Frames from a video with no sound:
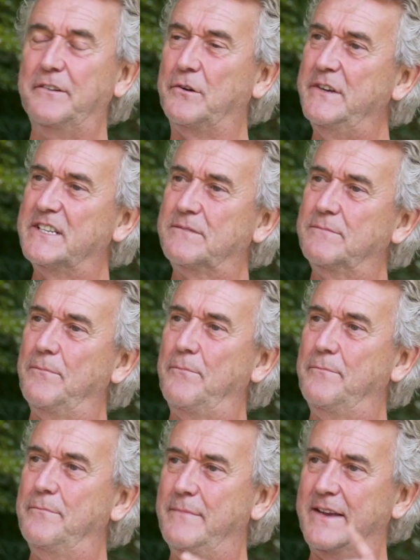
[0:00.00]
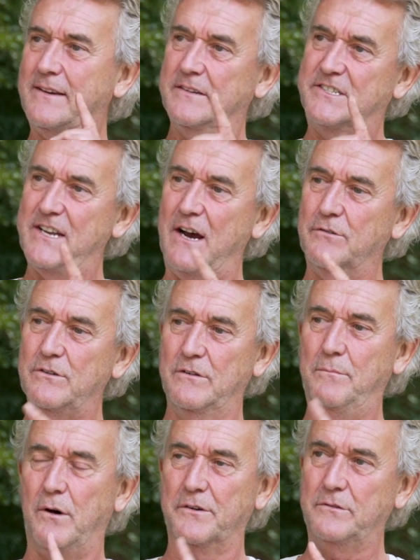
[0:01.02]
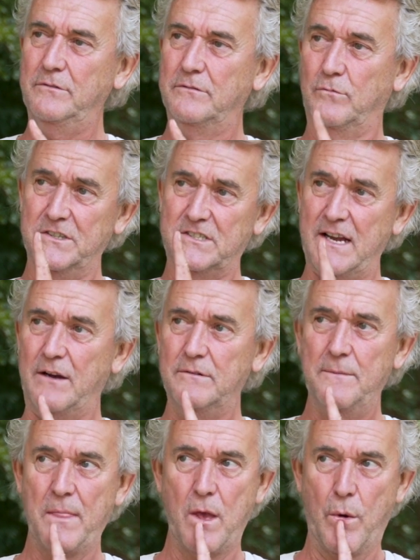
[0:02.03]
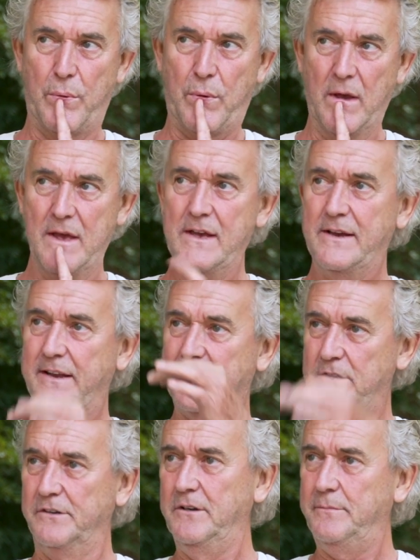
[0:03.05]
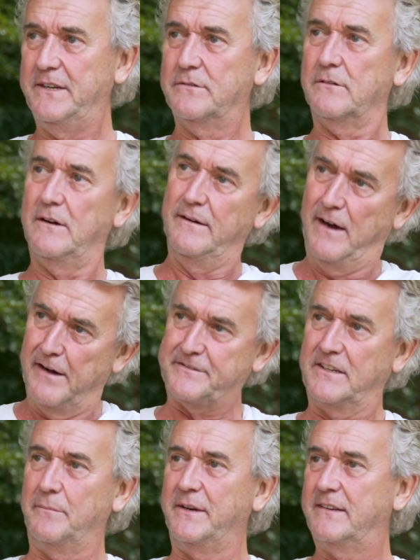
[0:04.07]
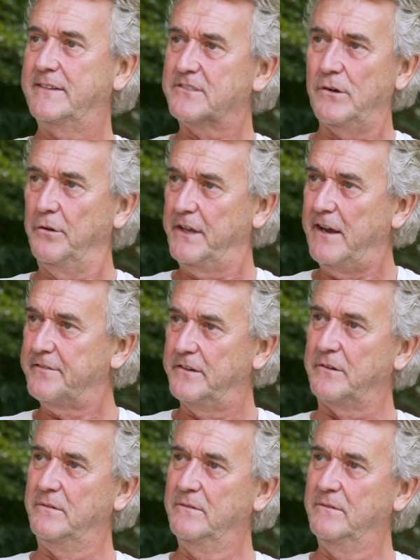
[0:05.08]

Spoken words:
do is make a sound on a bottle, one sound, and it's on the beat or after the beat. That's all they have to do.